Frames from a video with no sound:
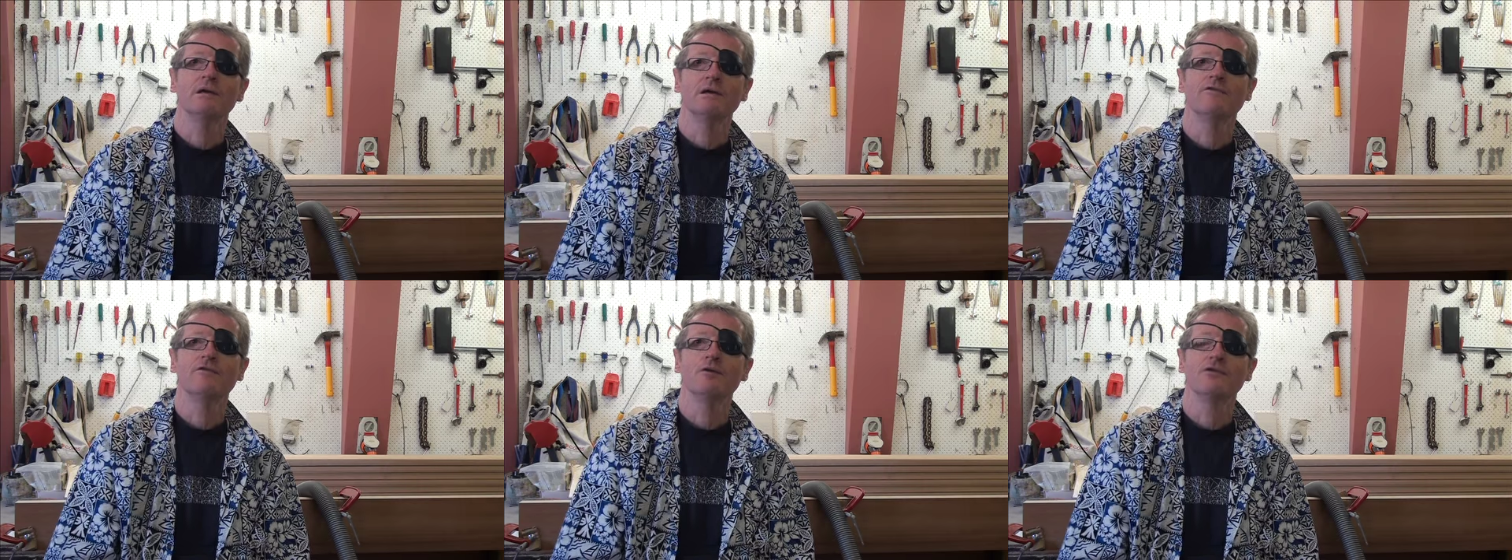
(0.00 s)

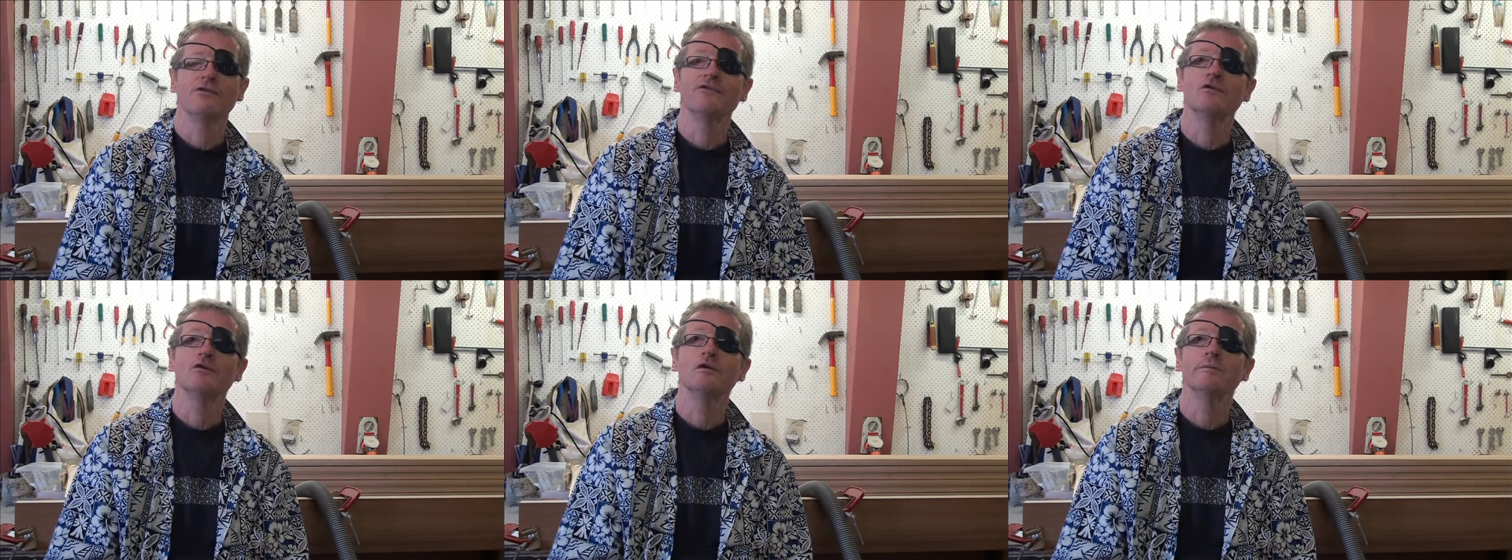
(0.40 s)
of what the
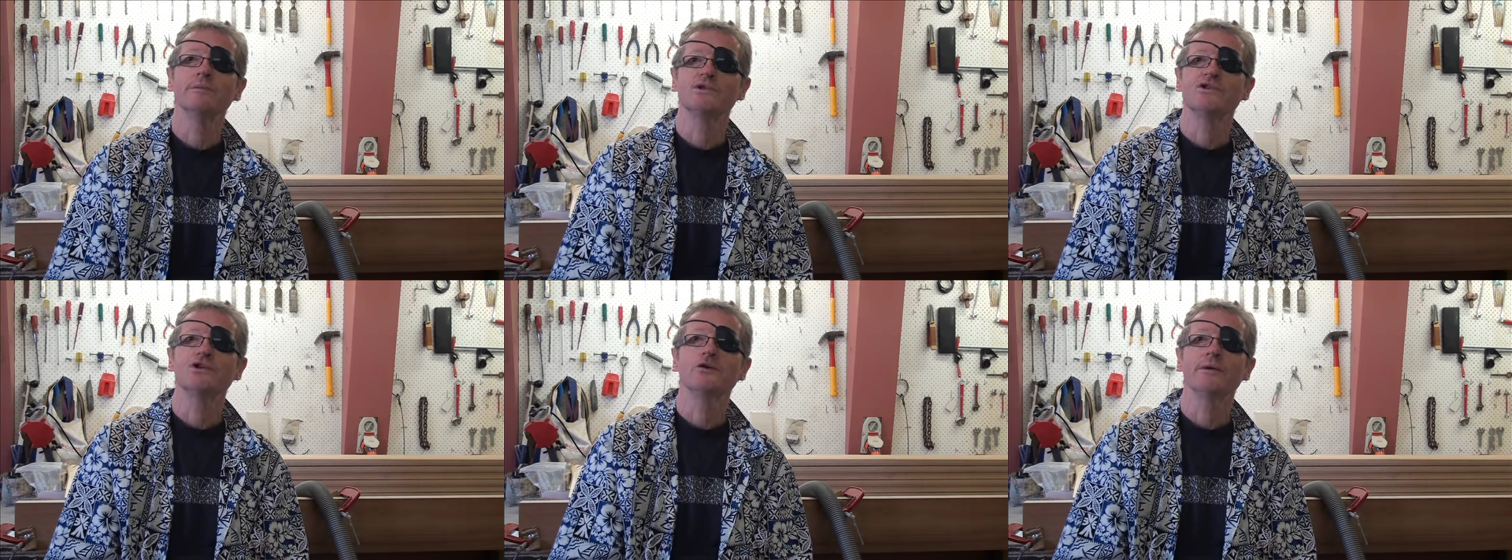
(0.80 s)
form
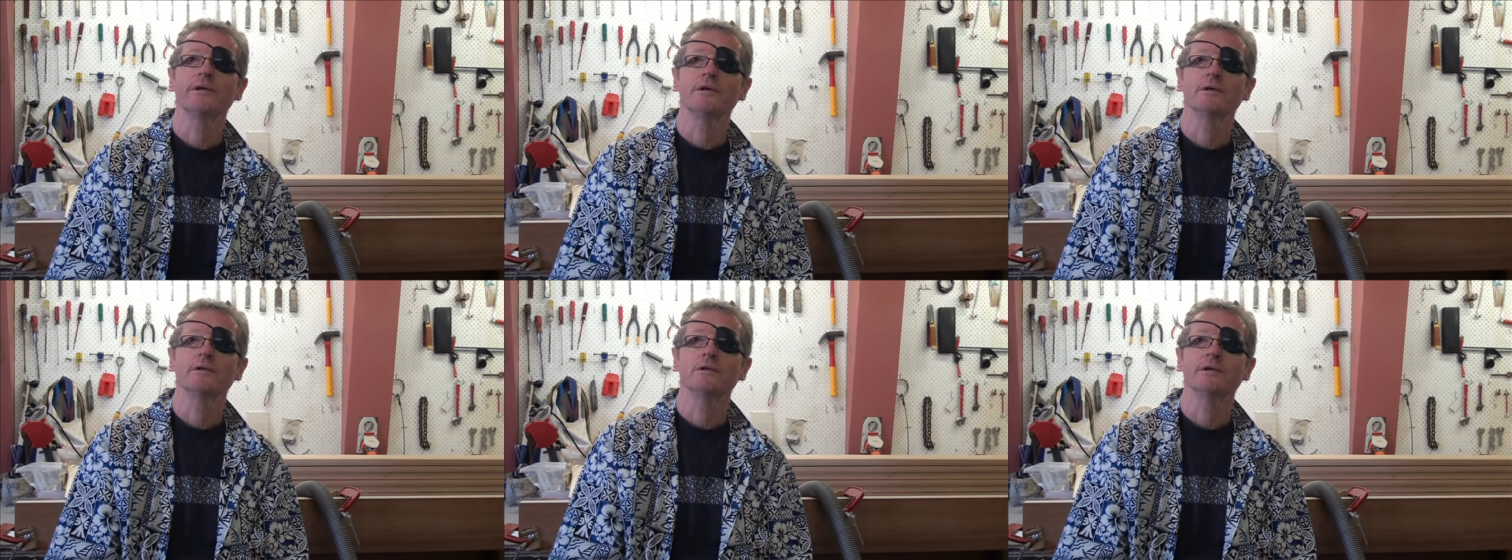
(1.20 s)
is
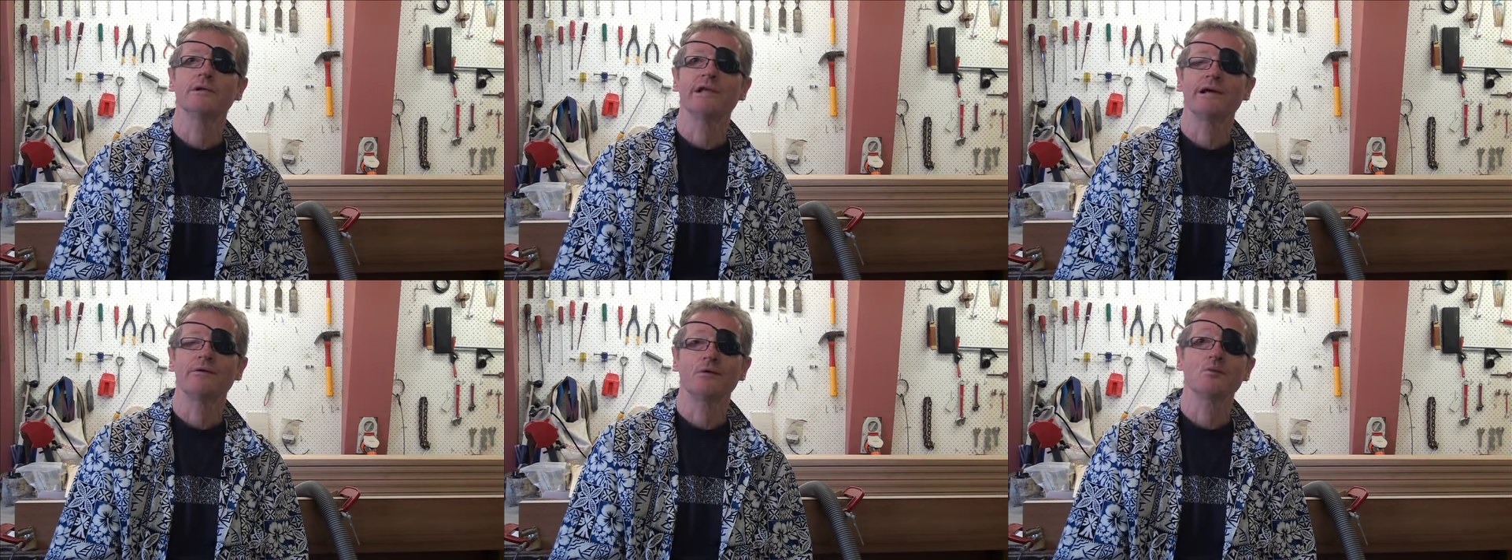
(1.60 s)
doing and
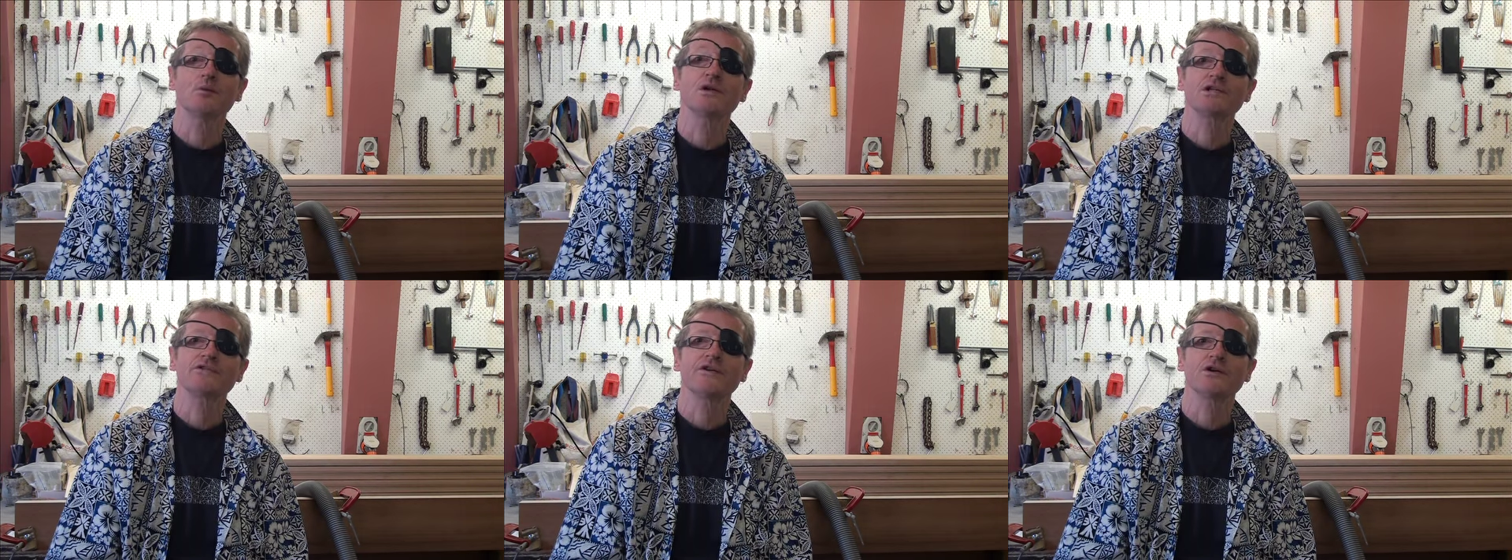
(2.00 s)
how it
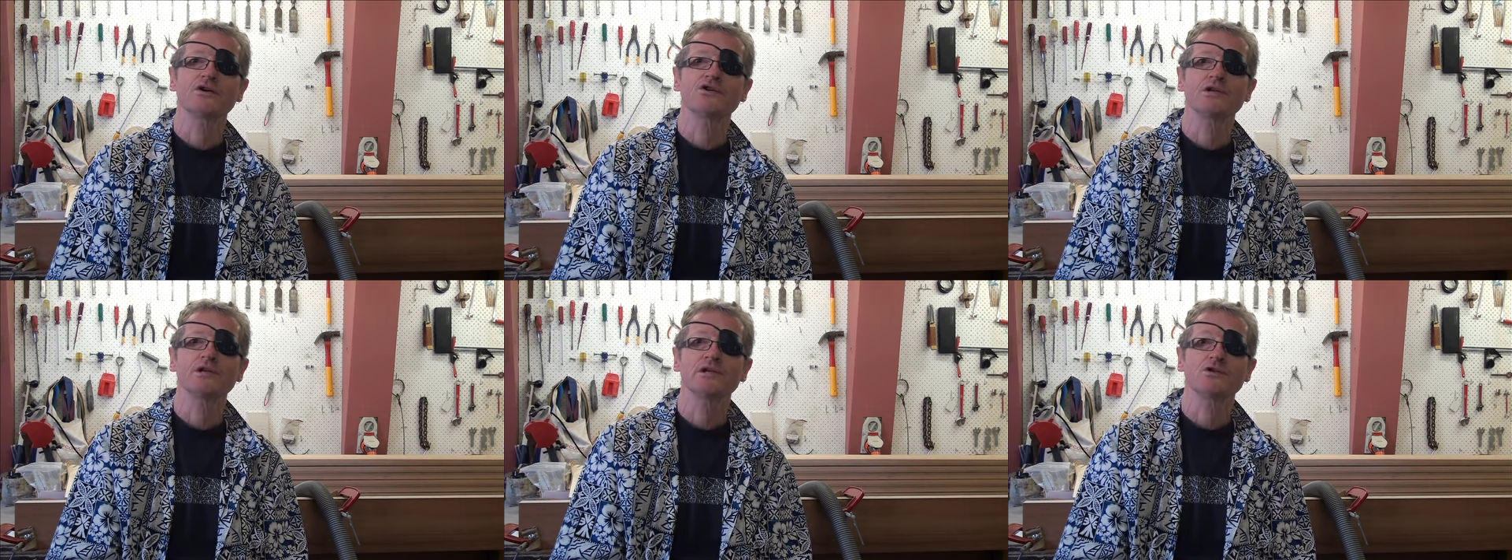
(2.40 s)
works
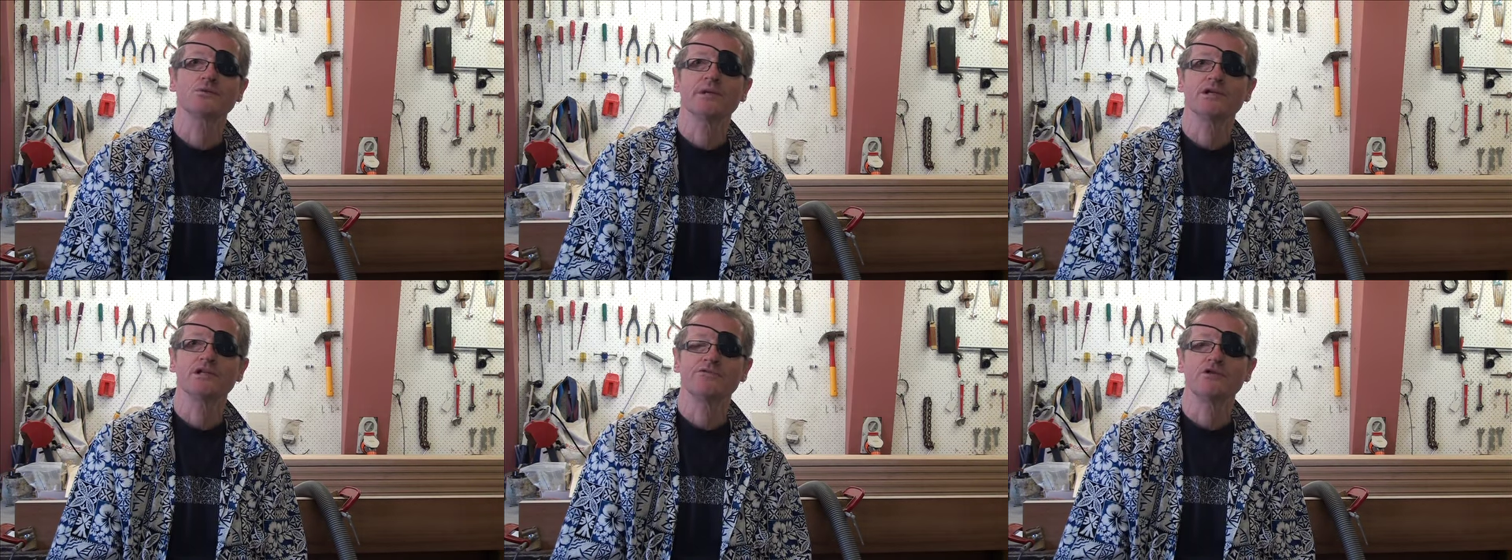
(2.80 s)
functionally as
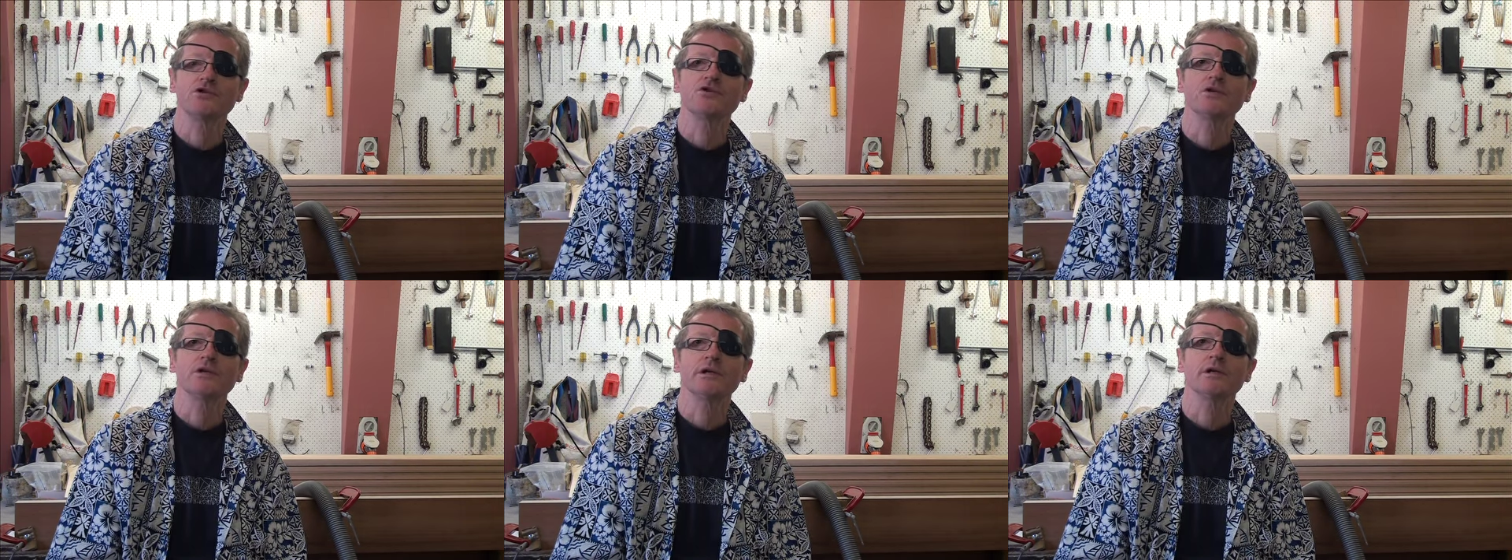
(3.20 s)
well as
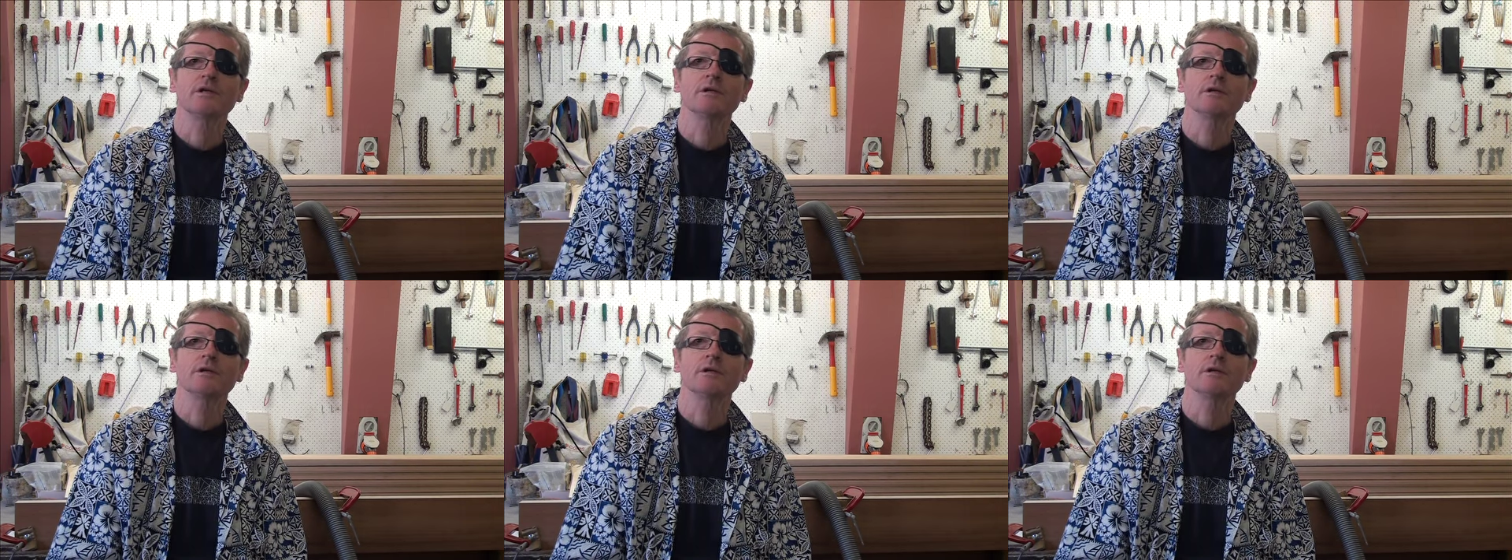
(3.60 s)
visually.